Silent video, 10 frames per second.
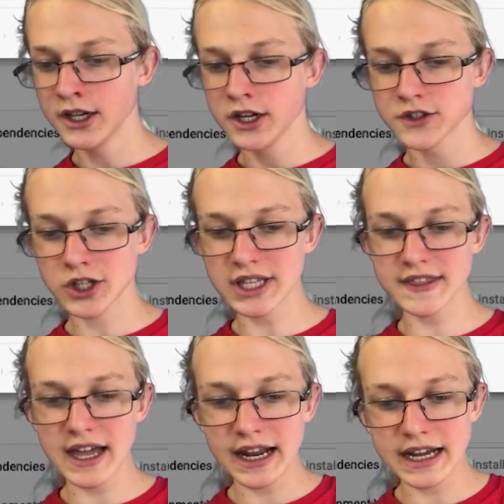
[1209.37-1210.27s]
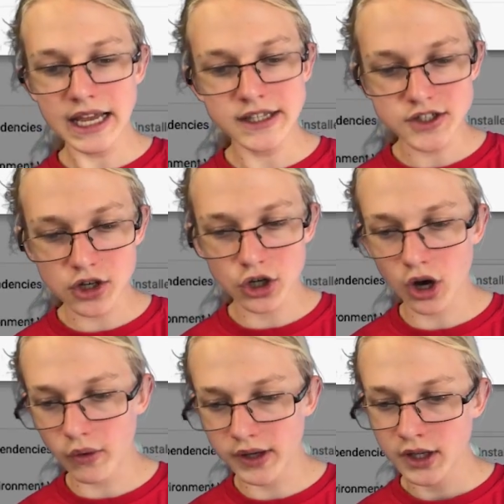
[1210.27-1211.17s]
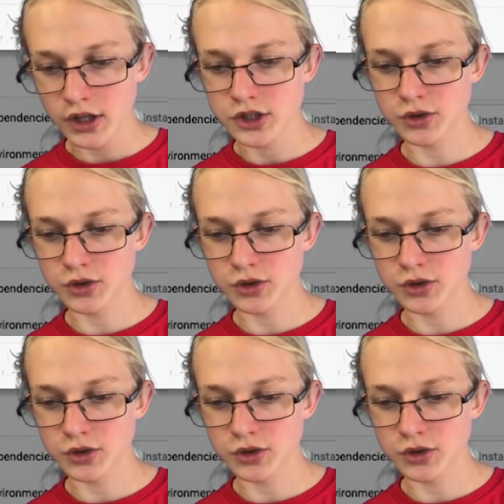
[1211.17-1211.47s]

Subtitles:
So click that, and it's going to